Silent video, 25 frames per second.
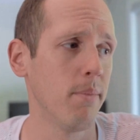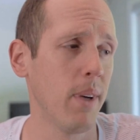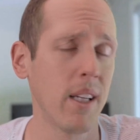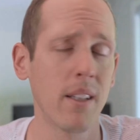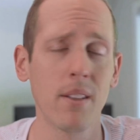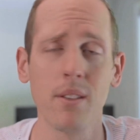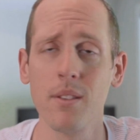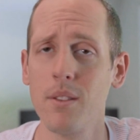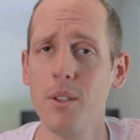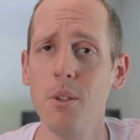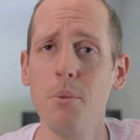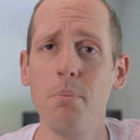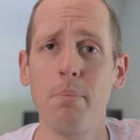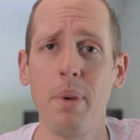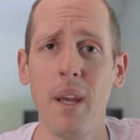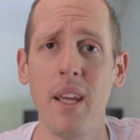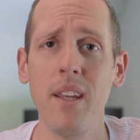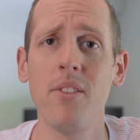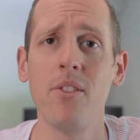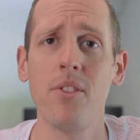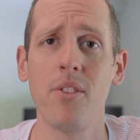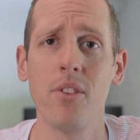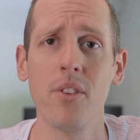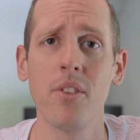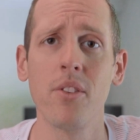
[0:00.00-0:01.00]
Michael, you
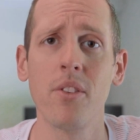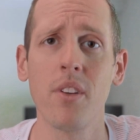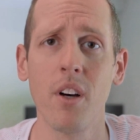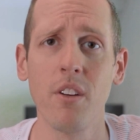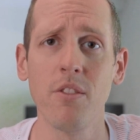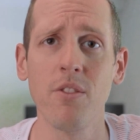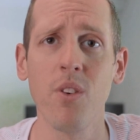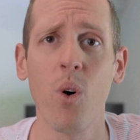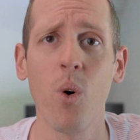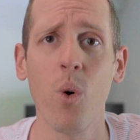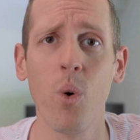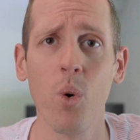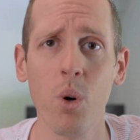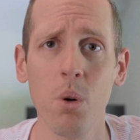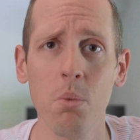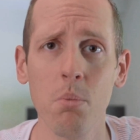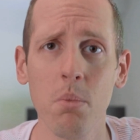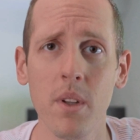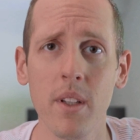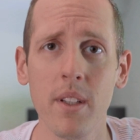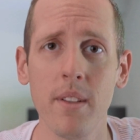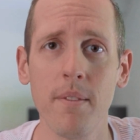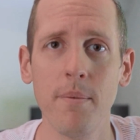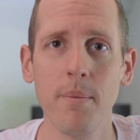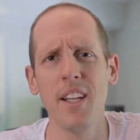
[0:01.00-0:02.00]
paced yourself
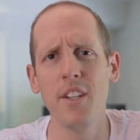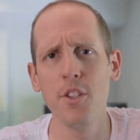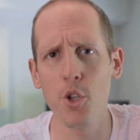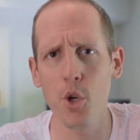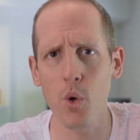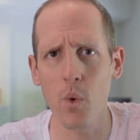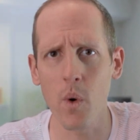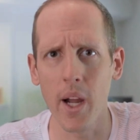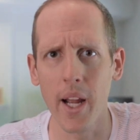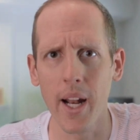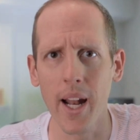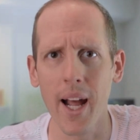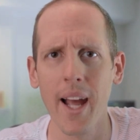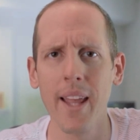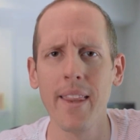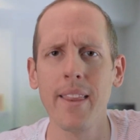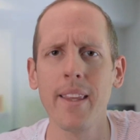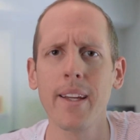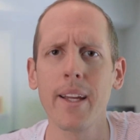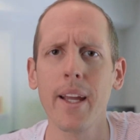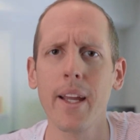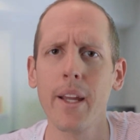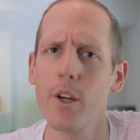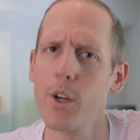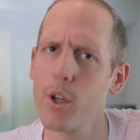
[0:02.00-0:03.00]
horribly. And you're right, I
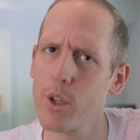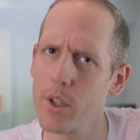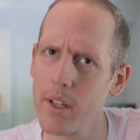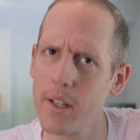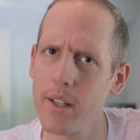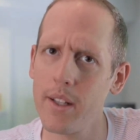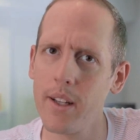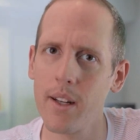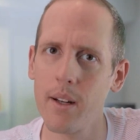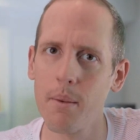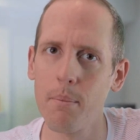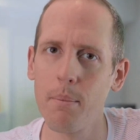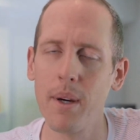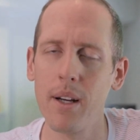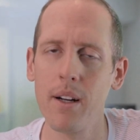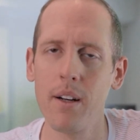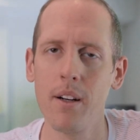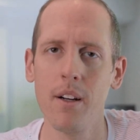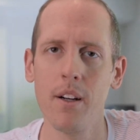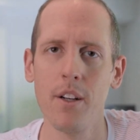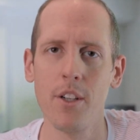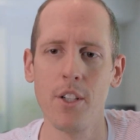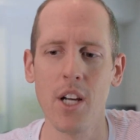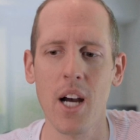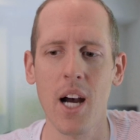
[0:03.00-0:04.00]
think I could have done a
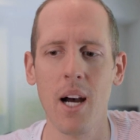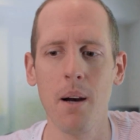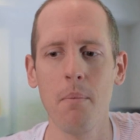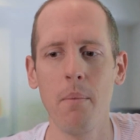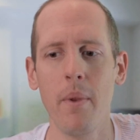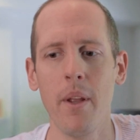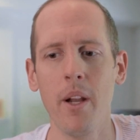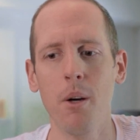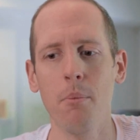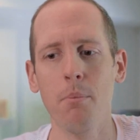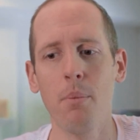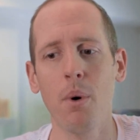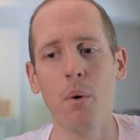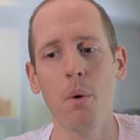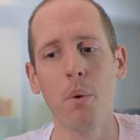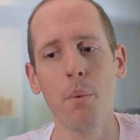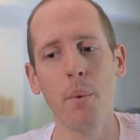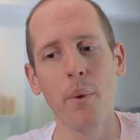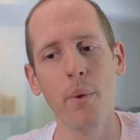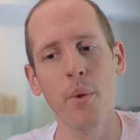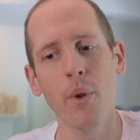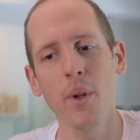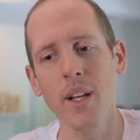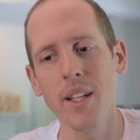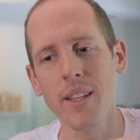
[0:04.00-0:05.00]
better job there. But
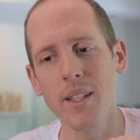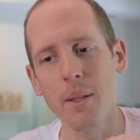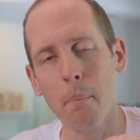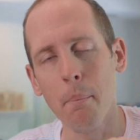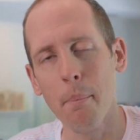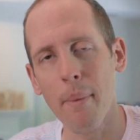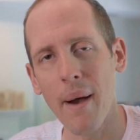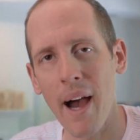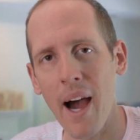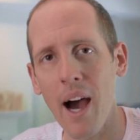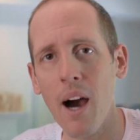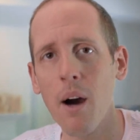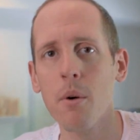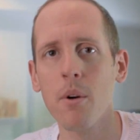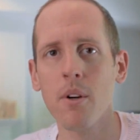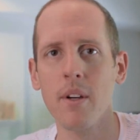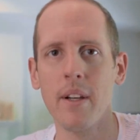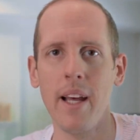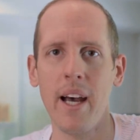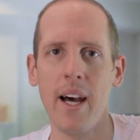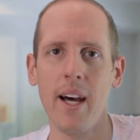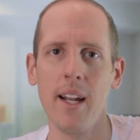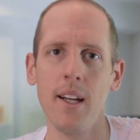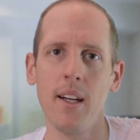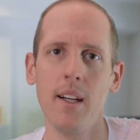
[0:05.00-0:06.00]
when we look at the power
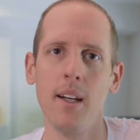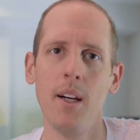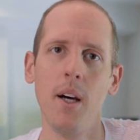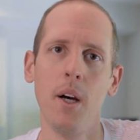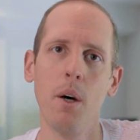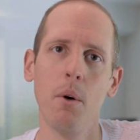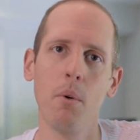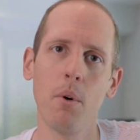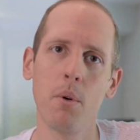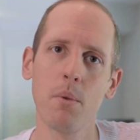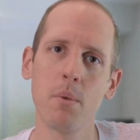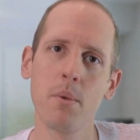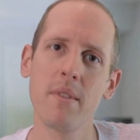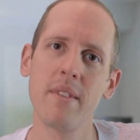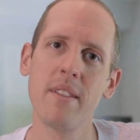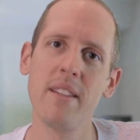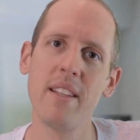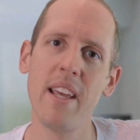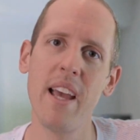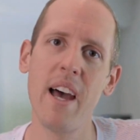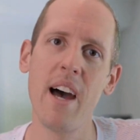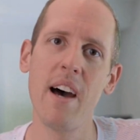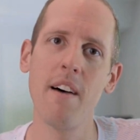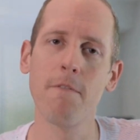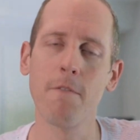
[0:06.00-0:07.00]
data, what was
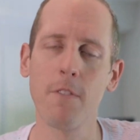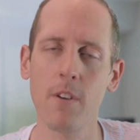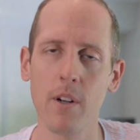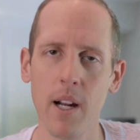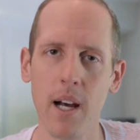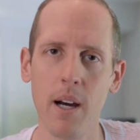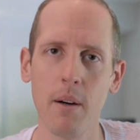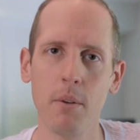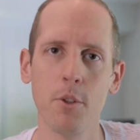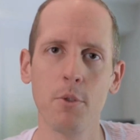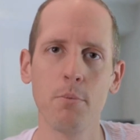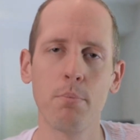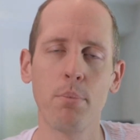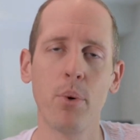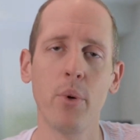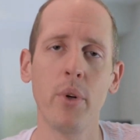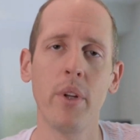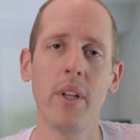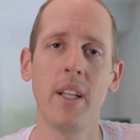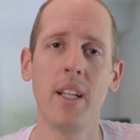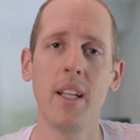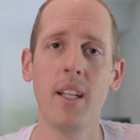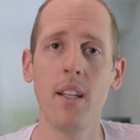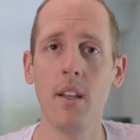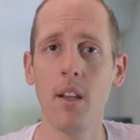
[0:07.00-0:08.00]
the effort I was
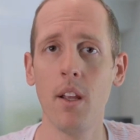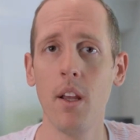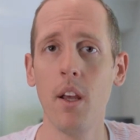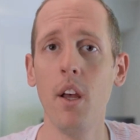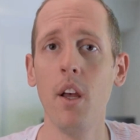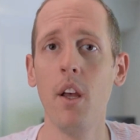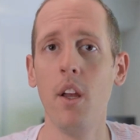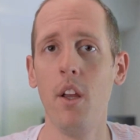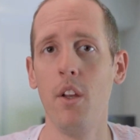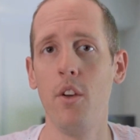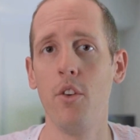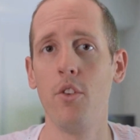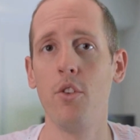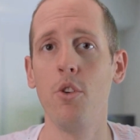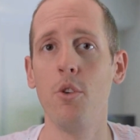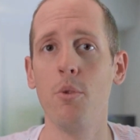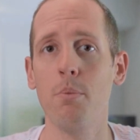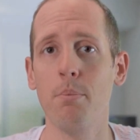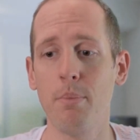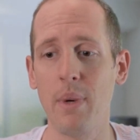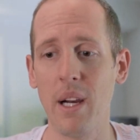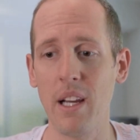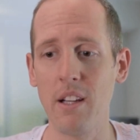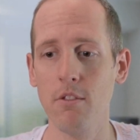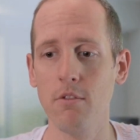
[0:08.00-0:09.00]
putting in
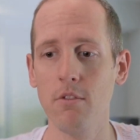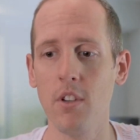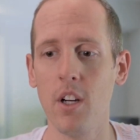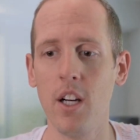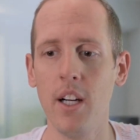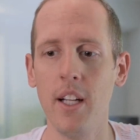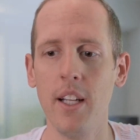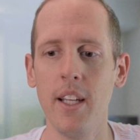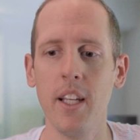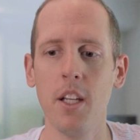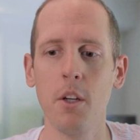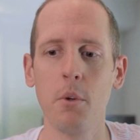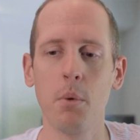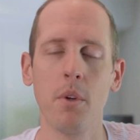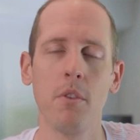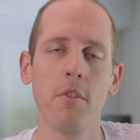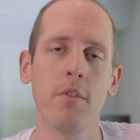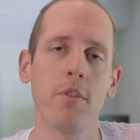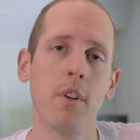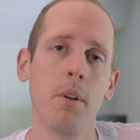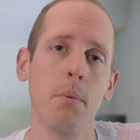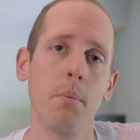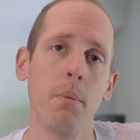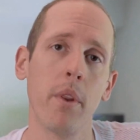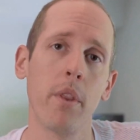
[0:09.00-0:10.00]
to my run? It went
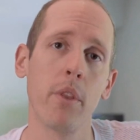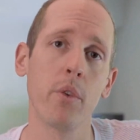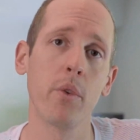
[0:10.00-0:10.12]
from